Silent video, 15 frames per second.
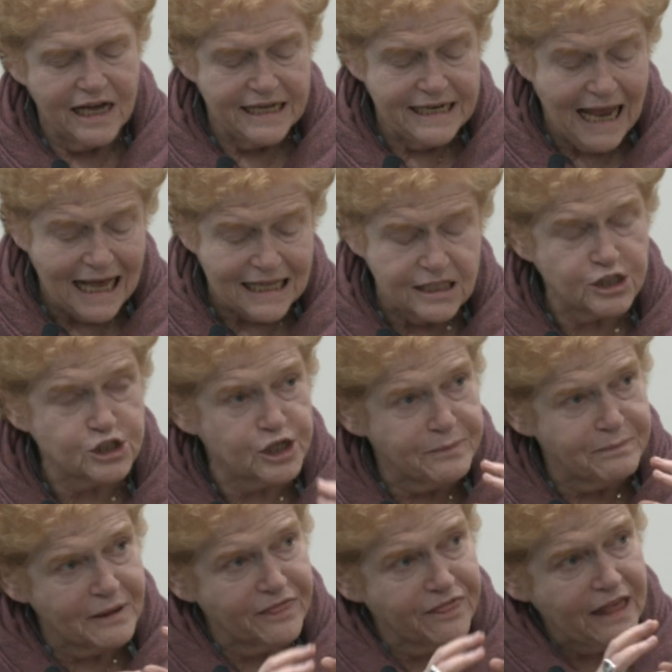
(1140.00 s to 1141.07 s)
analogy,
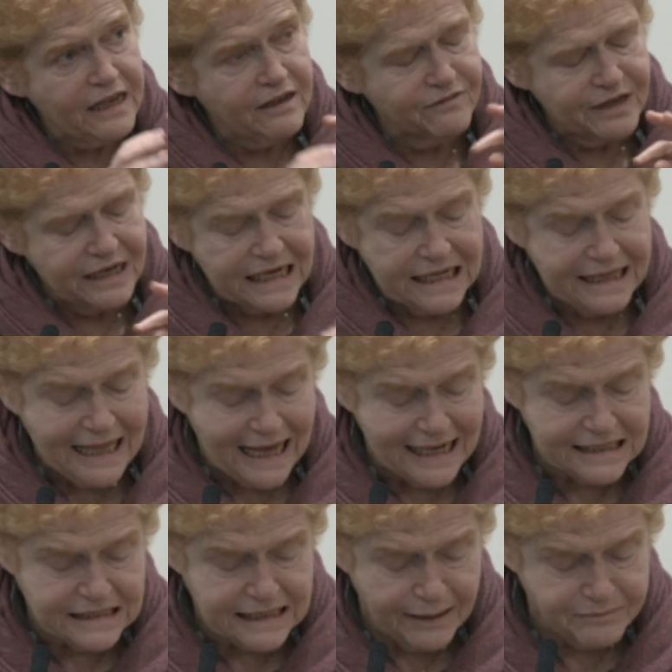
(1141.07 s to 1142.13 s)
but think of it in that
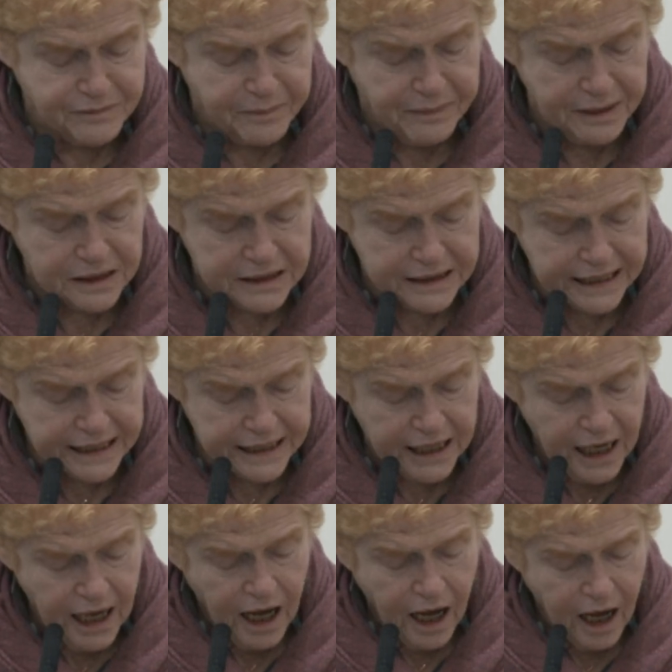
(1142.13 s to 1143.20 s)
adaptability.
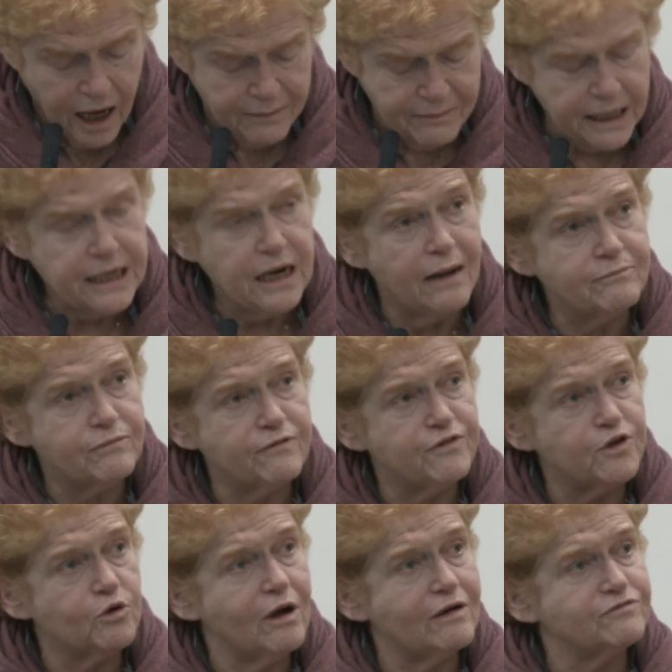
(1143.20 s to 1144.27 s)
A number of
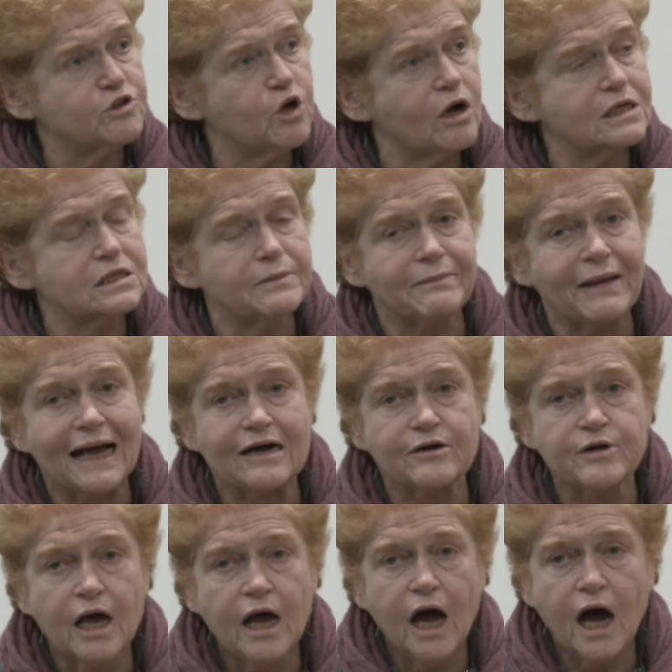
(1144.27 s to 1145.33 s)
you have talked
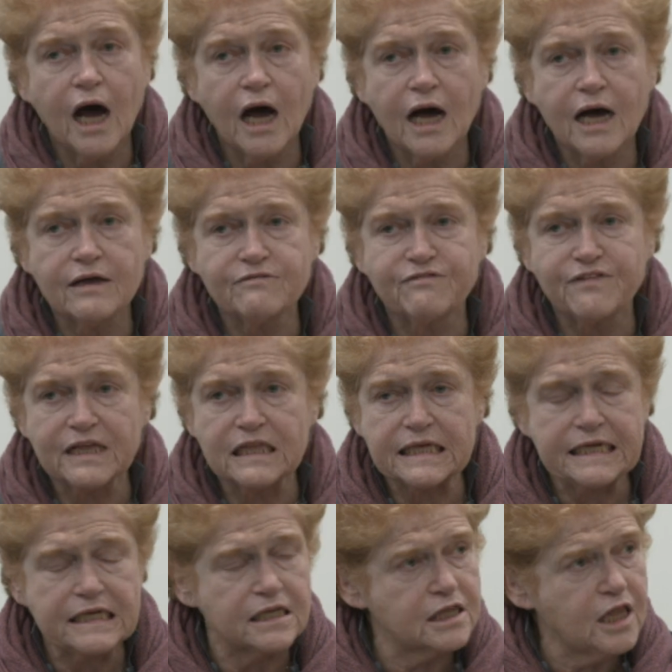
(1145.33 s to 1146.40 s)
about
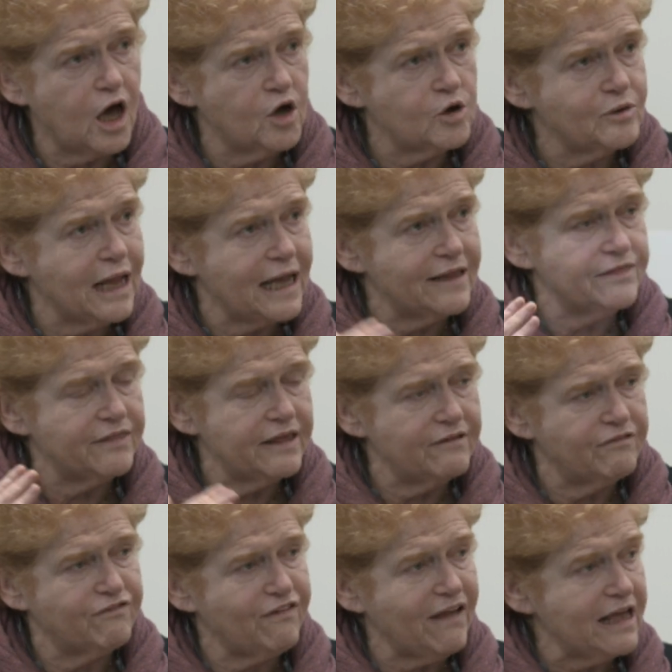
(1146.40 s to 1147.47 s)
feeling alone and the
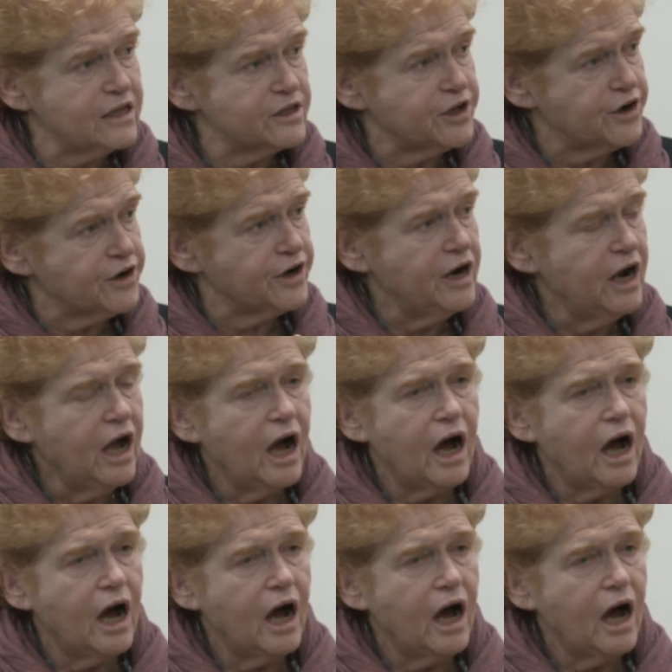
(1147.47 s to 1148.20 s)
failure.